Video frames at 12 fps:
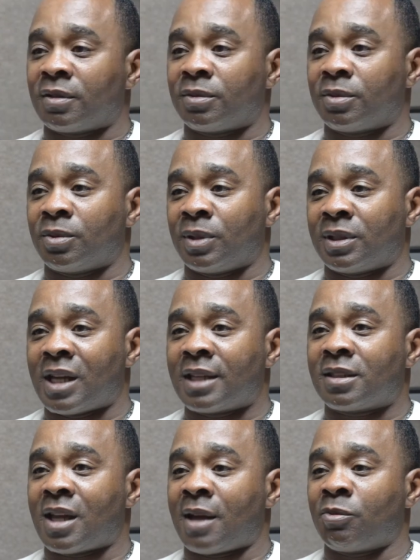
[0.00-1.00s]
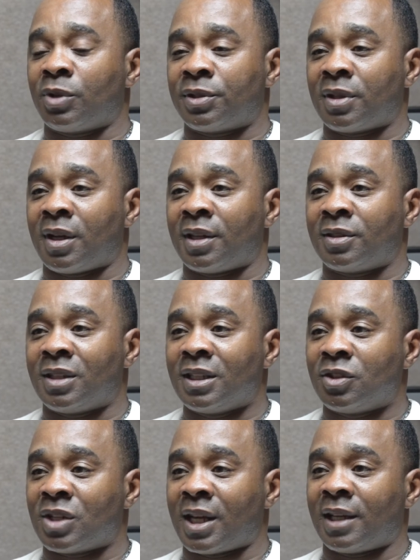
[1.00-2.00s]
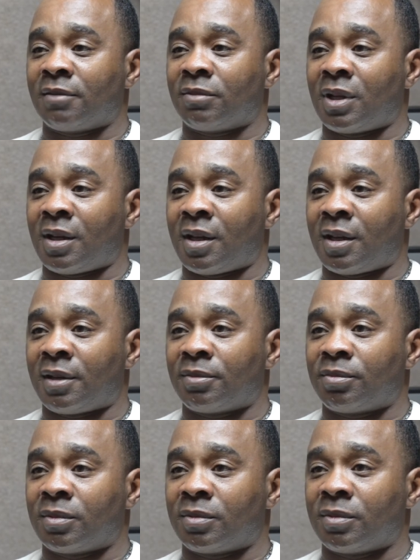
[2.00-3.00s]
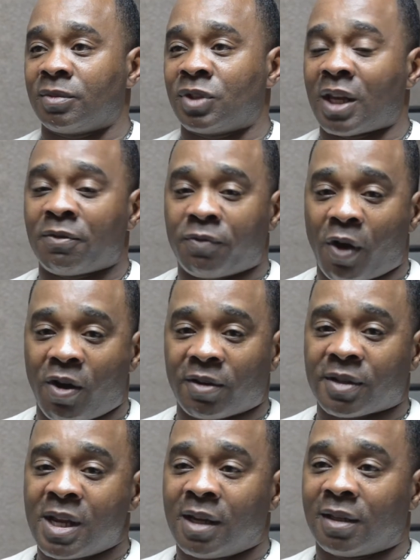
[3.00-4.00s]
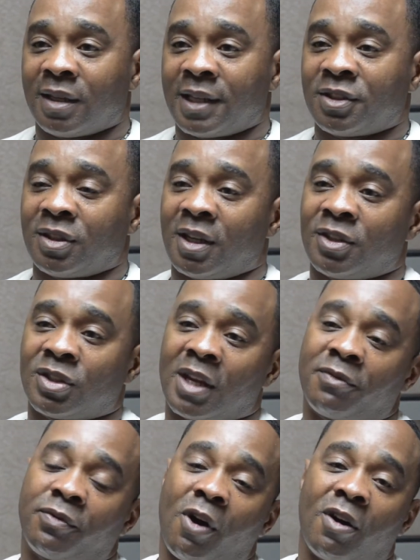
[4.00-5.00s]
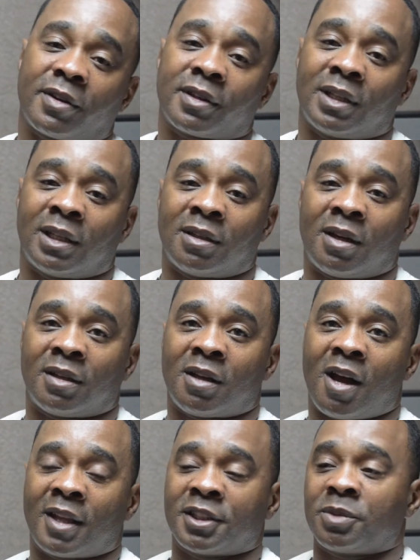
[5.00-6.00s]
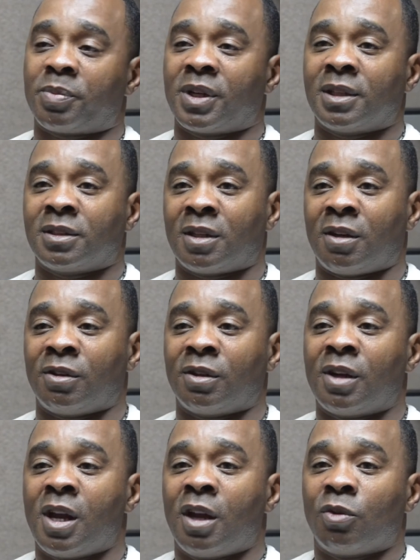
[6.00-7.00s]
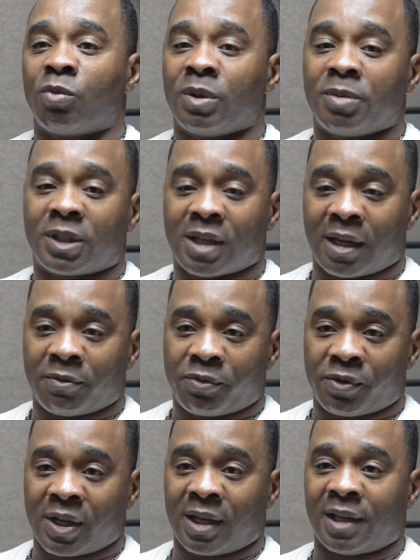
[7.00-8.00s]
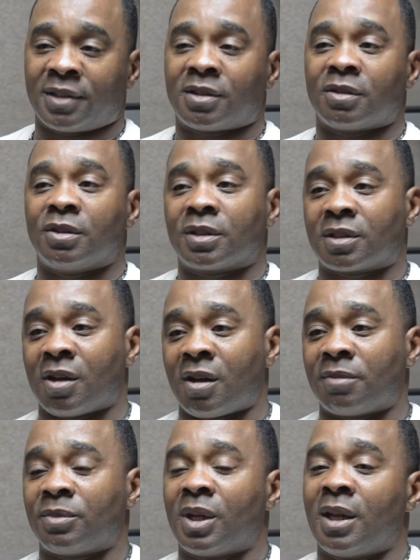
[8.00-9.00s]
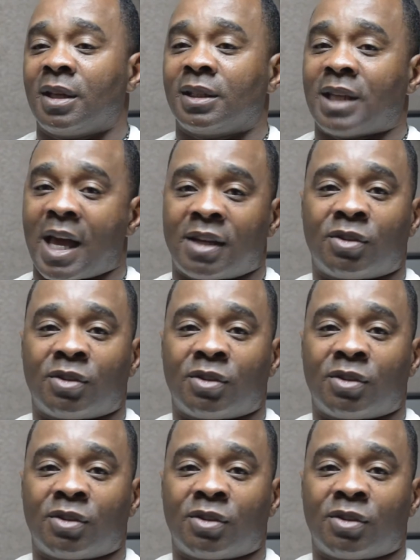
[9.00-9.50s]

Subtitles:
who at that time was DJ, JFaulk, legendary JFaulk in the Holly Springs area. We became friends, hooked up, got